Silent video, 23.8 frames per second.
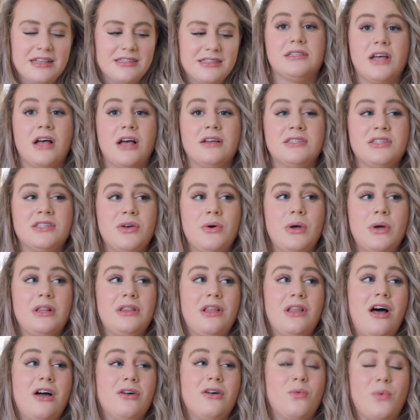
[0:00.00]
It's also a
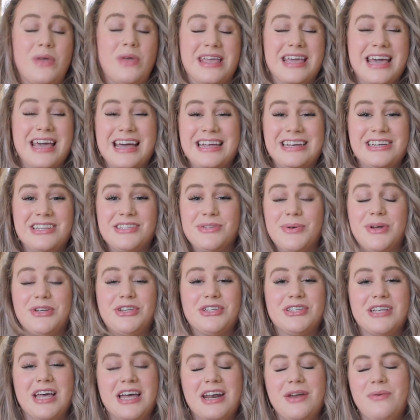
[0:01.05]
long weekend, so I
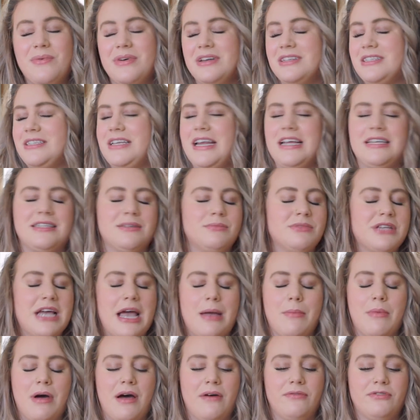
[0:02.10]
just kind of wanted to take some
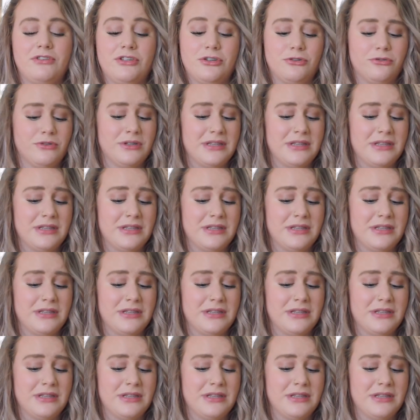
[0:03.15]
time off to